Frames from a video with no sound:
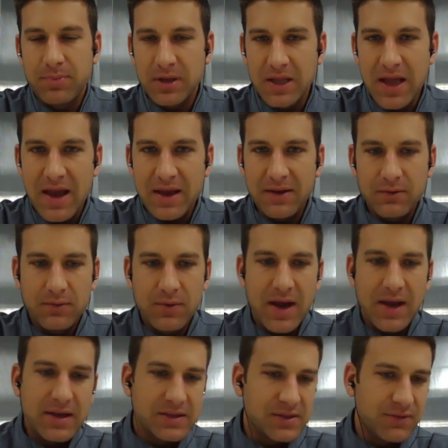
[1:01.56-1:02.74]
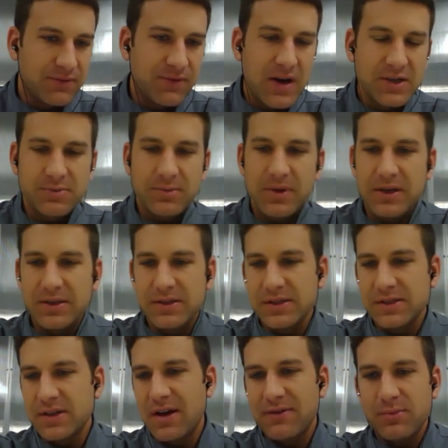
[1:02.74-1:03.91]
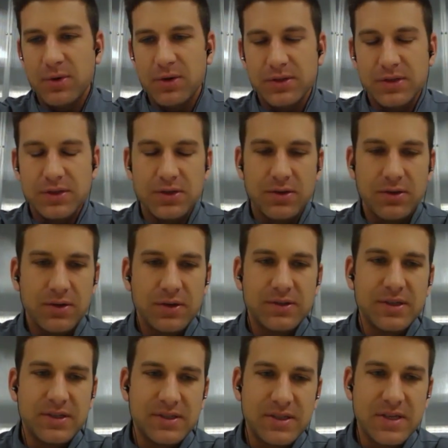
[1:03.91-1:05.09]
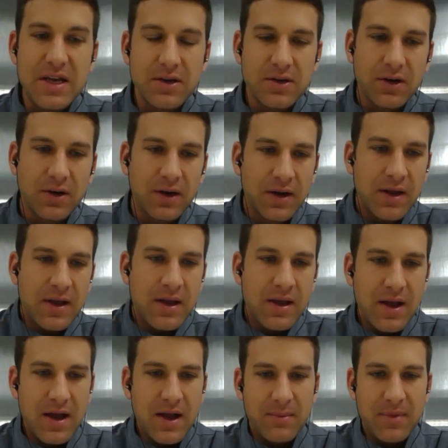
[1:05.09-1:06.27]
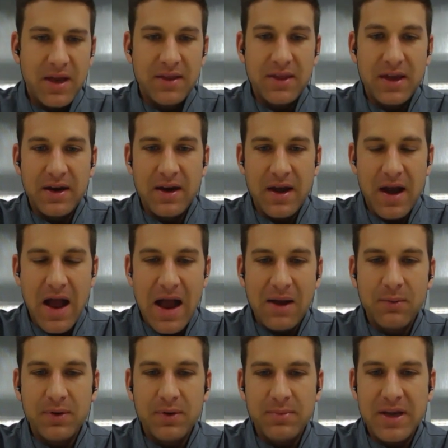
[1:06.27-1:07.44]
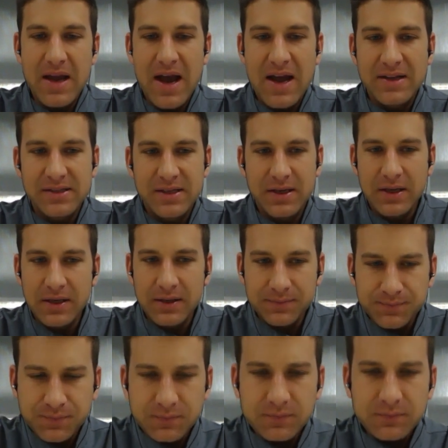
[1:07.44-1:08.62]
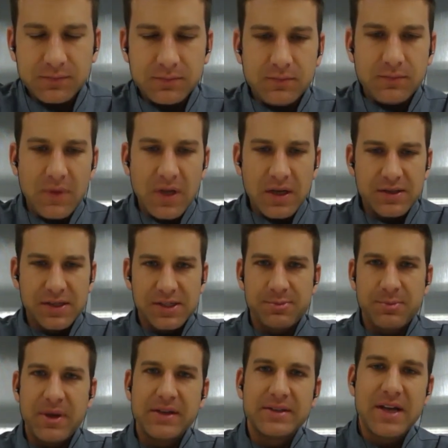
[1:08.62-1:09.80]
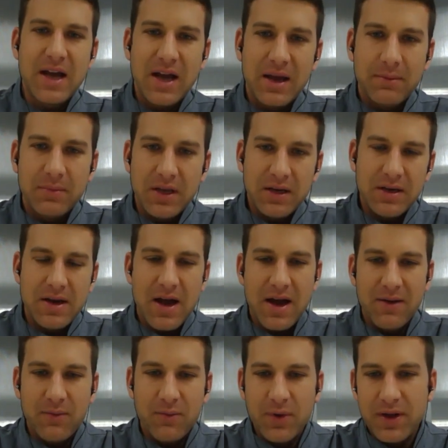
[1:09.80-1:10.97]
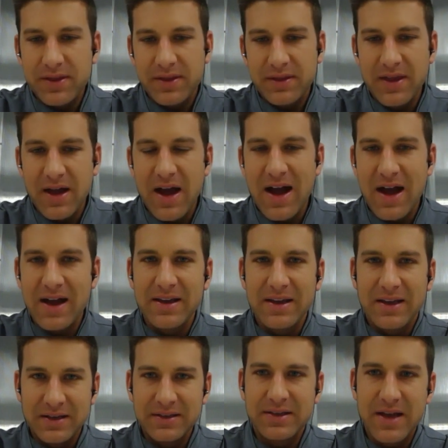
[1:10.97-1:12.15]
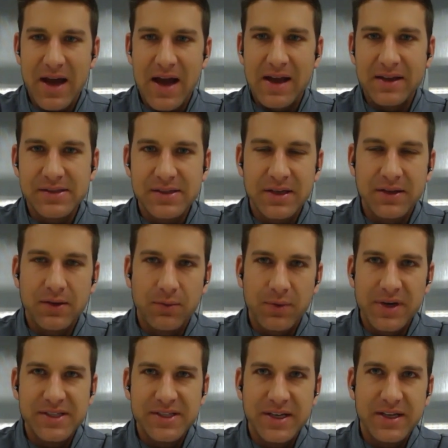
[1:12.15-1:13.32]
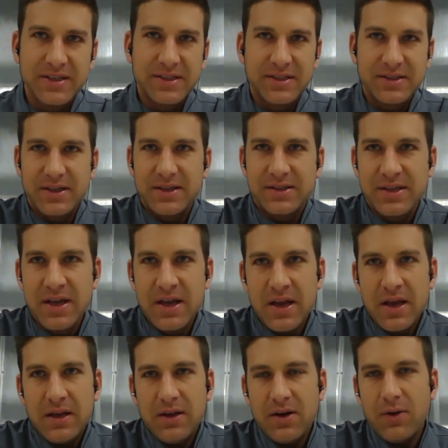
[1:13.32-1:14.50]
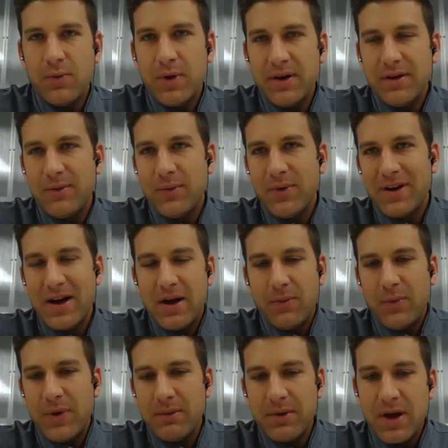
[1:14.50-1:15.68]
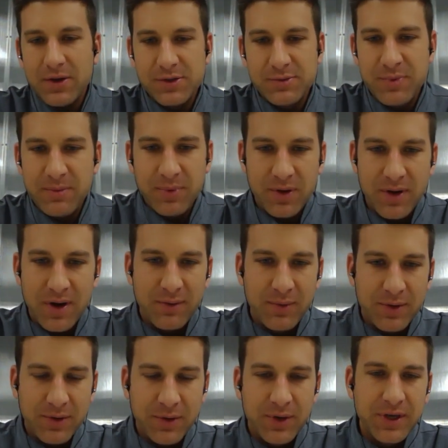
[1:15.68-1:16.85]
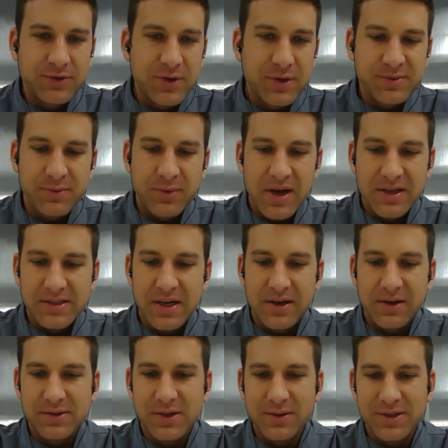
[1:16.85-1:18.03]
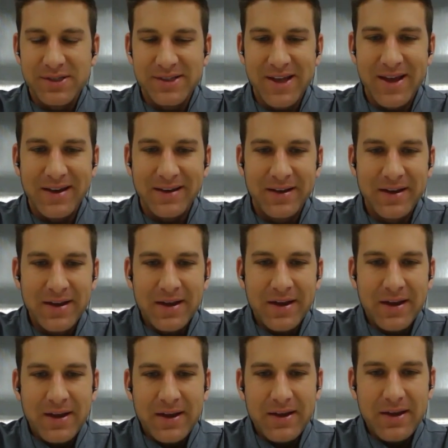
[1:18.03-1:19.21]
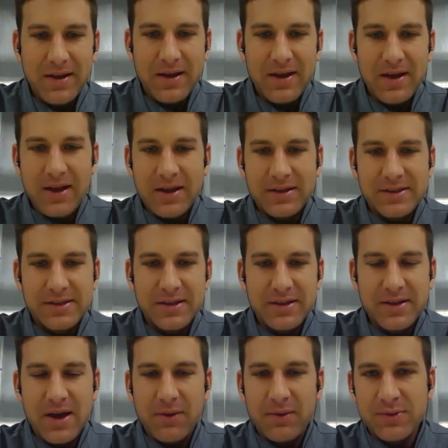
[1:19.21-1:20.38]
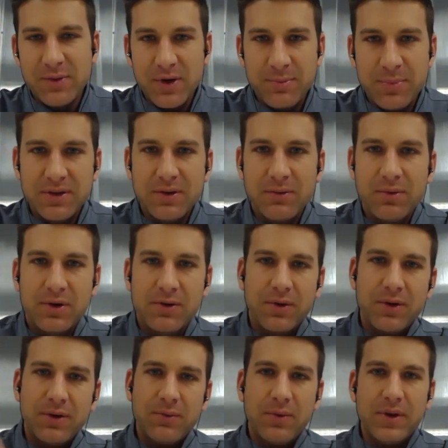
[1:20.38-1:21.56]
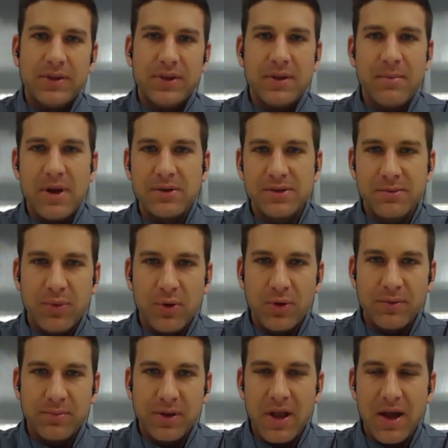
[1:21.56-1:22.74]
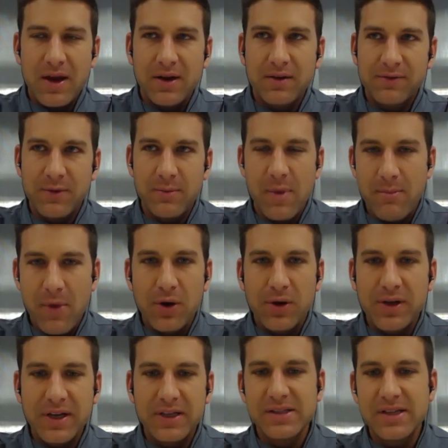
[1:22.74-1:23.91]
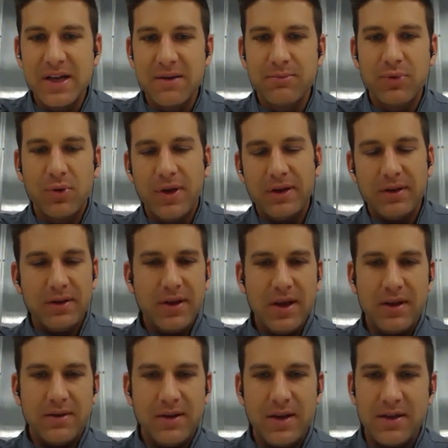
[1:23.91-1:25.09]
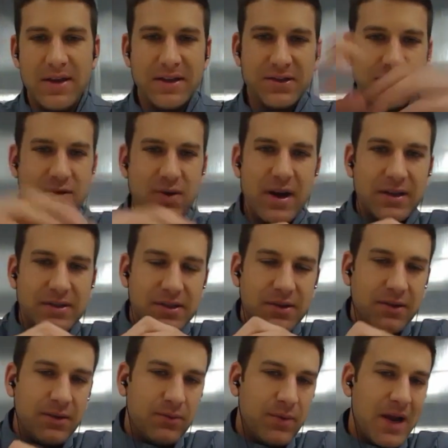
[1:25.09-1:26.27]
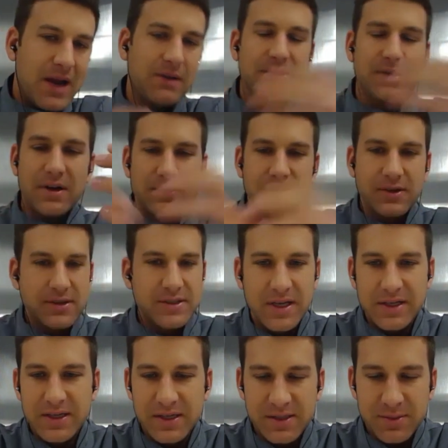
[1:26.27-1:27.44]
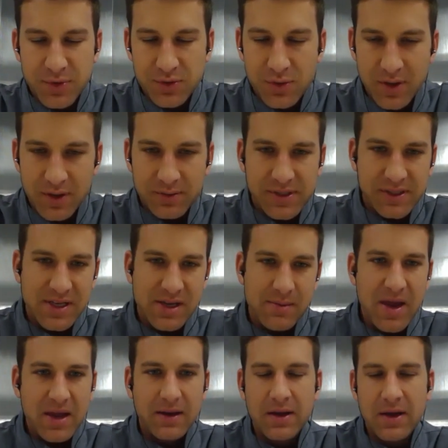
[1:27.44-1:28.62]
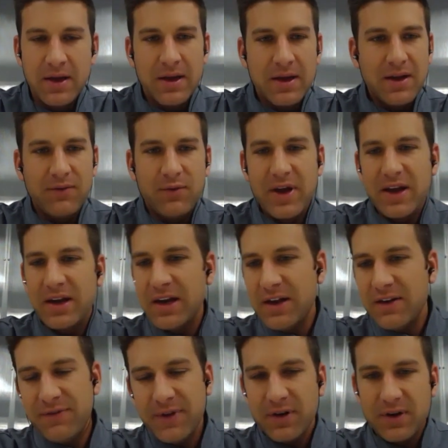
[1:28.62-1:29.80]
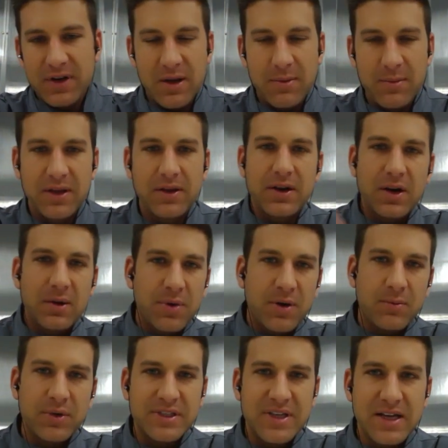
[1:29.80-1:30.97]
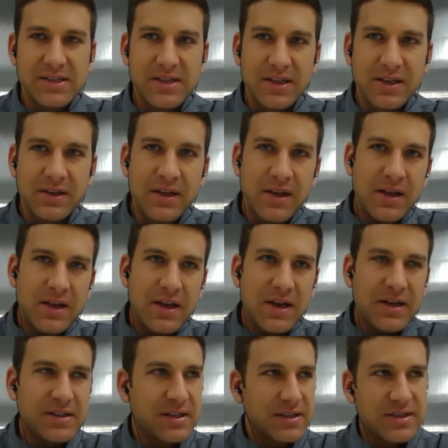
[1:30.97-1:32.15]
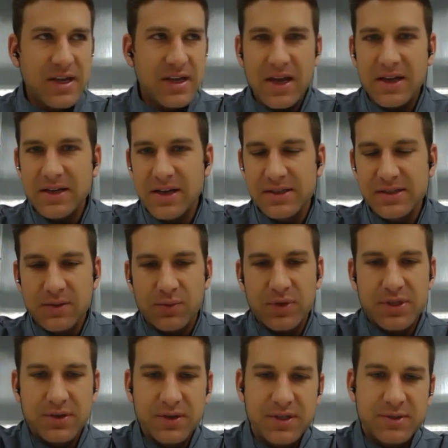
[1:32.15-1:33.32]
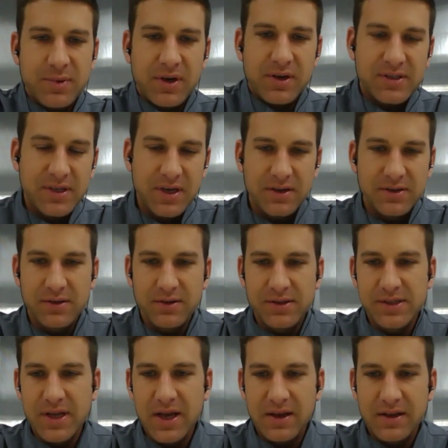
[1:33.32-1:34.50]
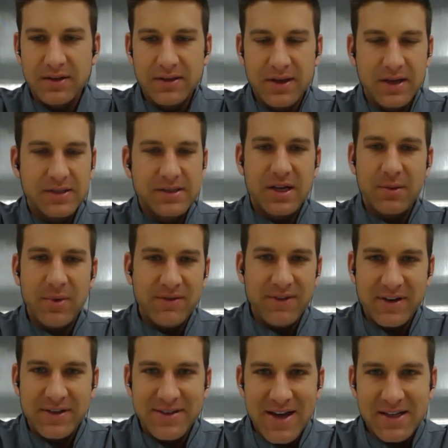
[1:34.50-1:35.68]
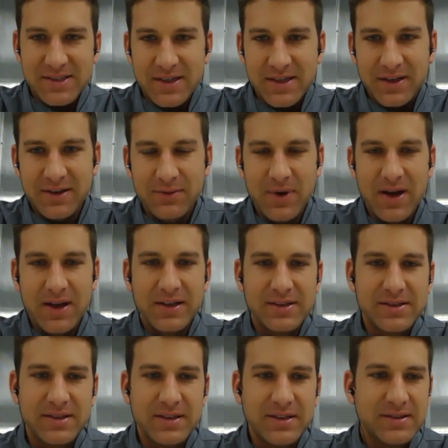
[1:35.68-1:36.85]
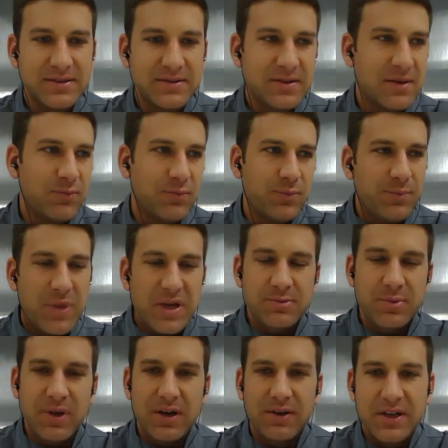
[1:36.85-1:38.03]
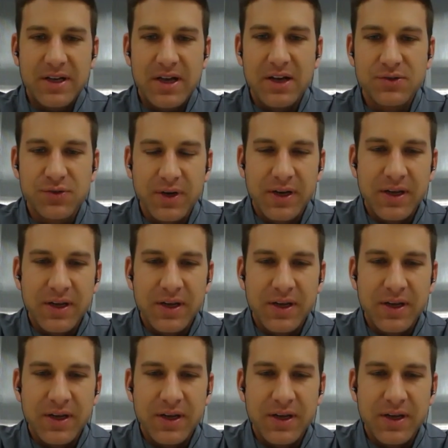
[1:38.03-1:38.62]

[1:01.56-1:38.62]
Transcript: play, right? As a freshman, as a sophomore, as a junior, as a senior. And then I would be asking to spend time not with the high-end guys. And the reason is it's, you know, when we would host people on our recruiting trips when I was at Arizona State, it's, they always want to put the recruit with the most important player from a marketing standpoint, and that's great. So when I was at Arizona State, Dustin Pedroia was a teammate. If we had an infielder come in, they're going to put him with Dustin, and he's going to say, hey, Dustin, what's your experience at Arizona State? And it's going to be fantastic, right? He's the best player in the country.